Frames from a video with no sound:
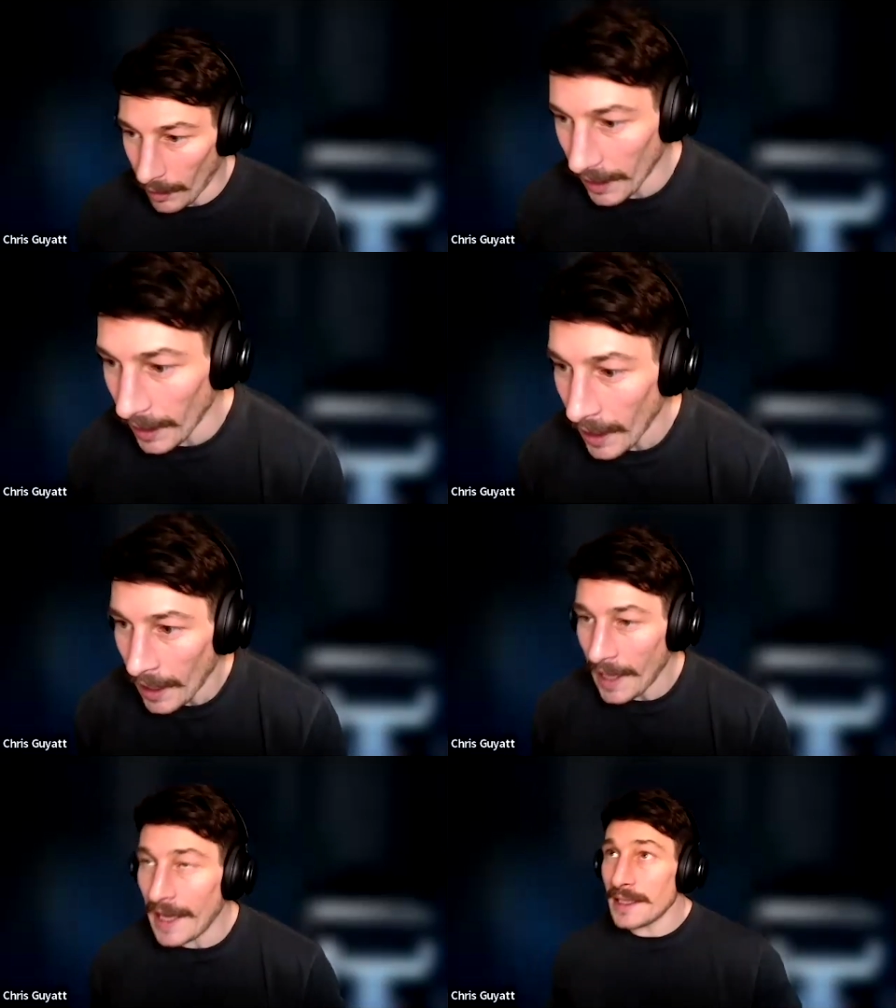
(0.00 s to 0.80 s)
Like,
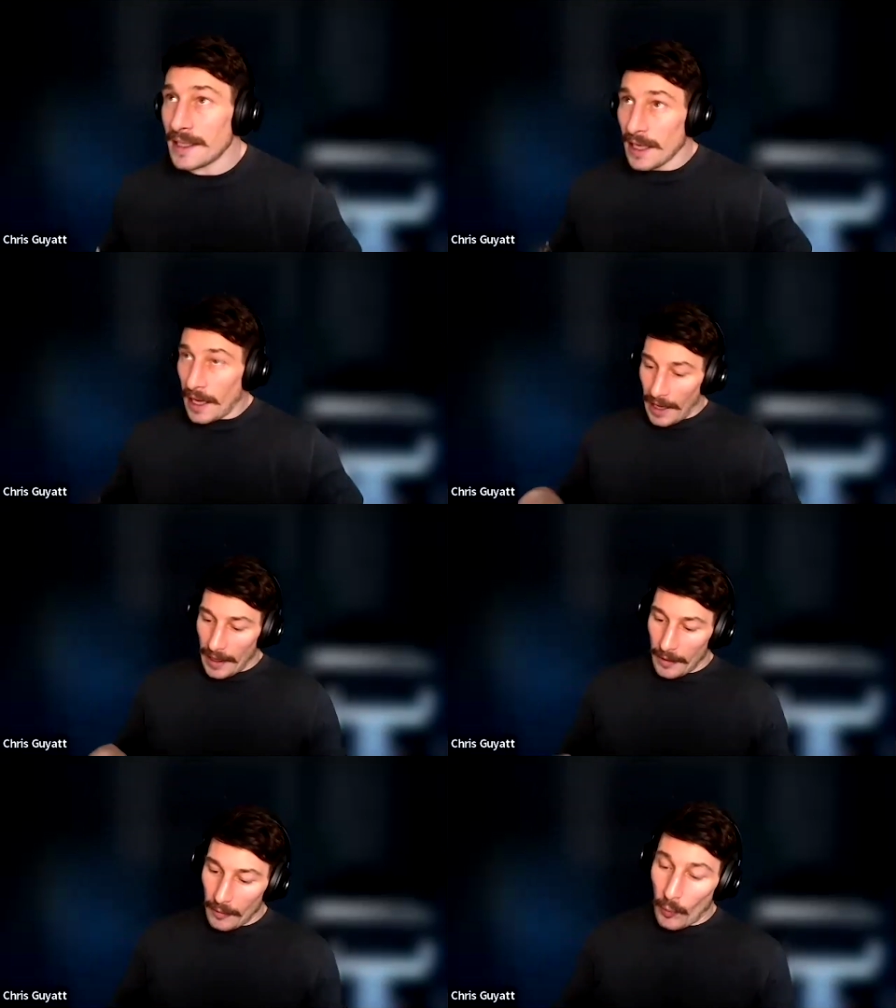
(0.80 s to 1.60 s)
is
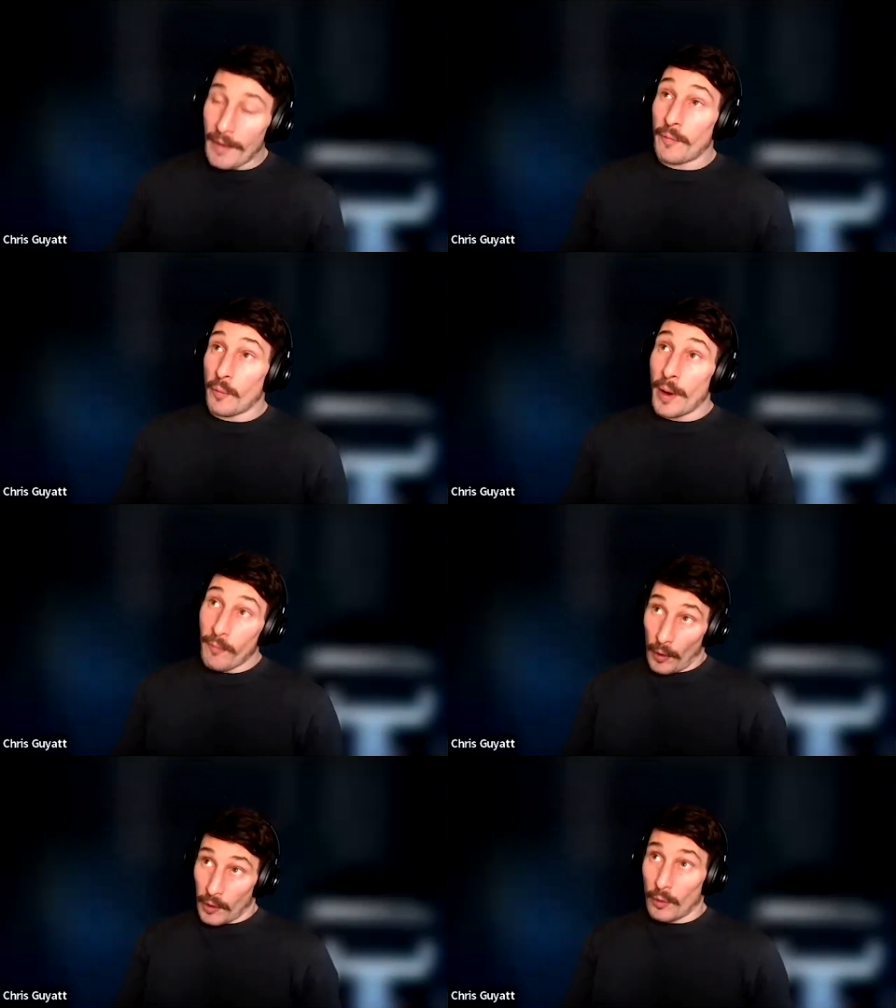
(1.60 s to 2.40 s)
with
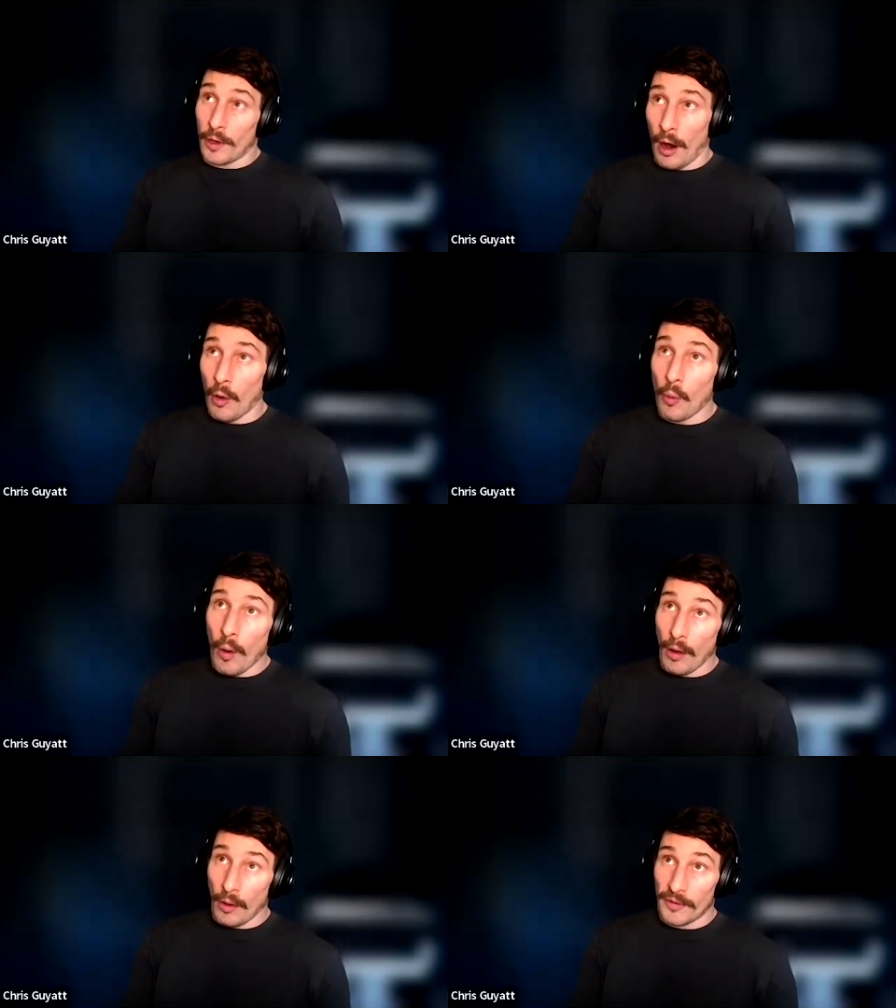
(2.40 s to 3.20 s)
what your goal
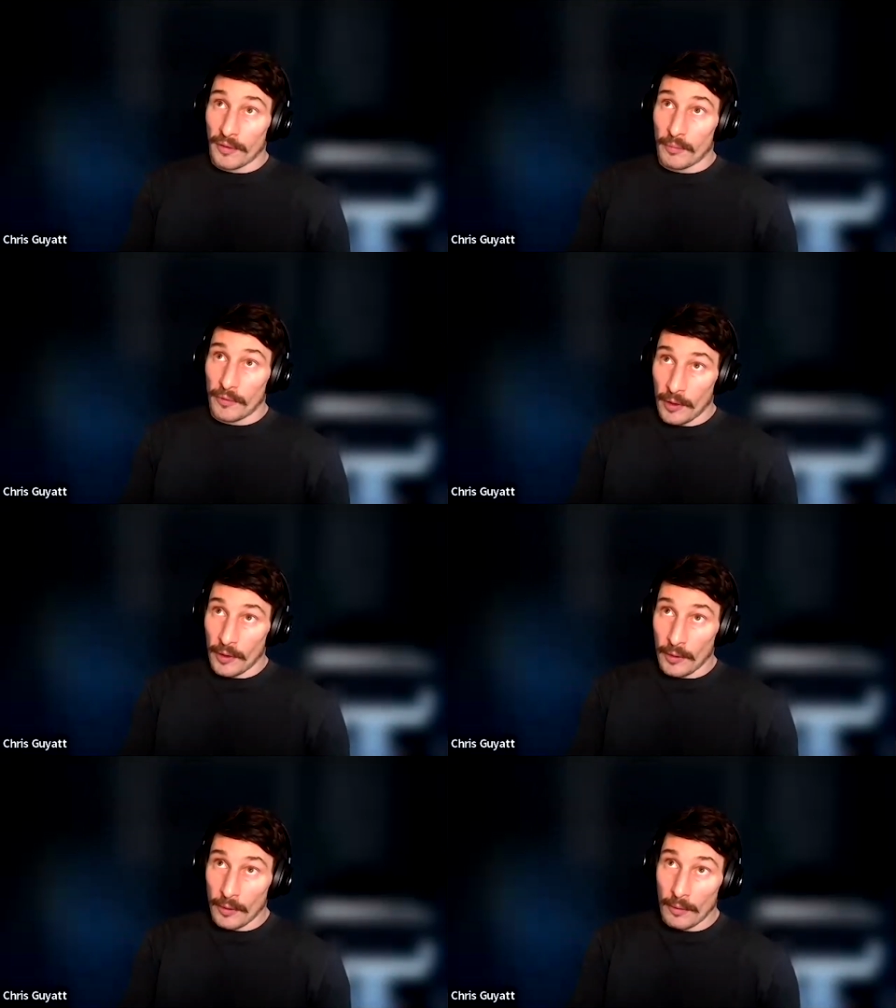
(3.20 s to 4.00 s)
was
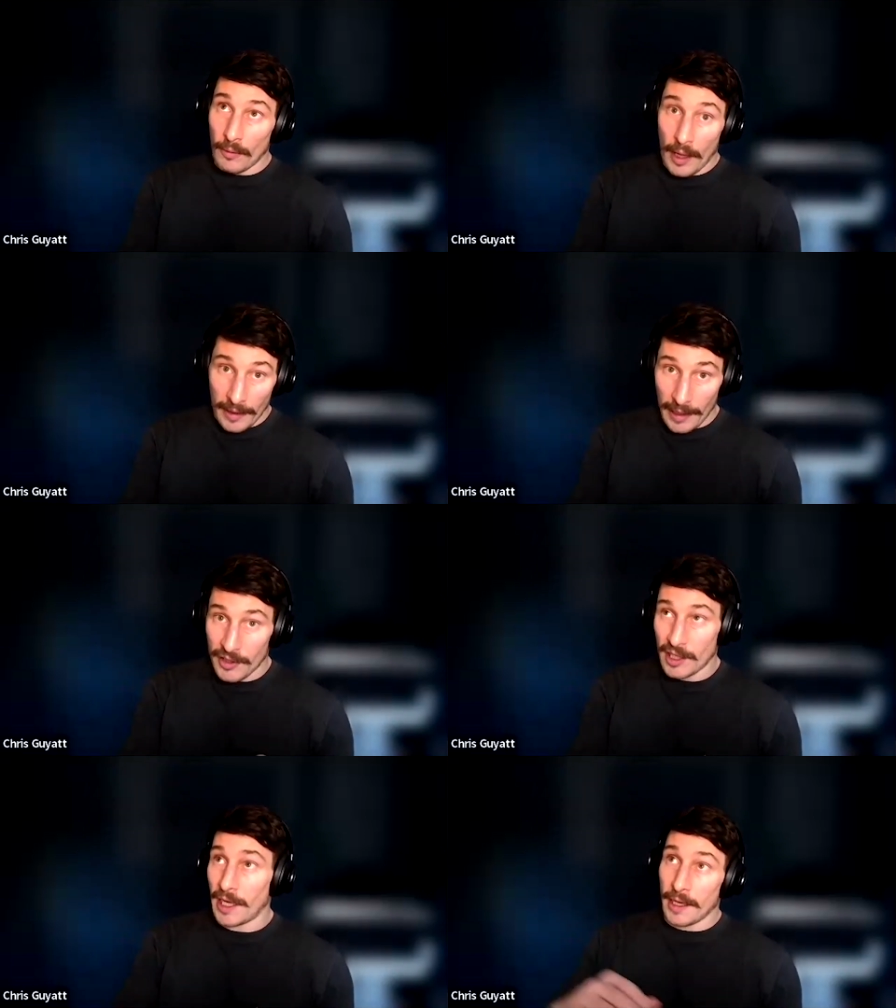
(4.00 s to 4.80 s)
to
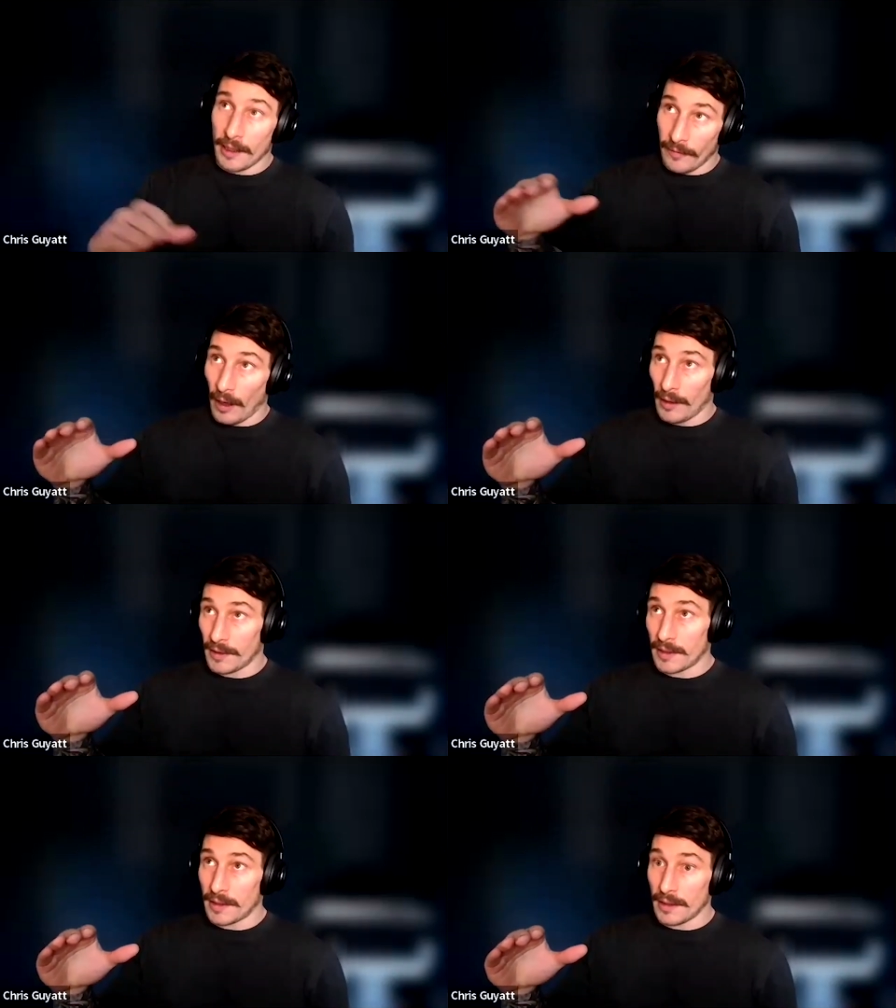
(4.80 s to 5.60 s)
initially
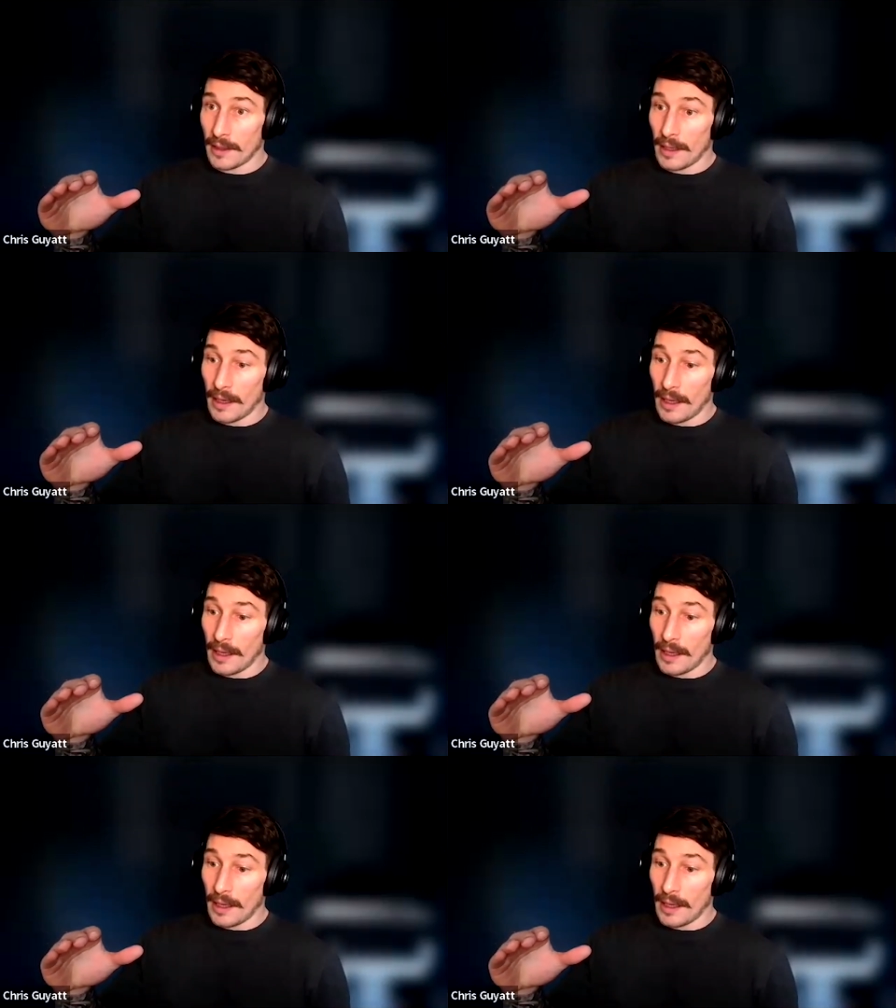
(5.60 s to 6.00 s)
advance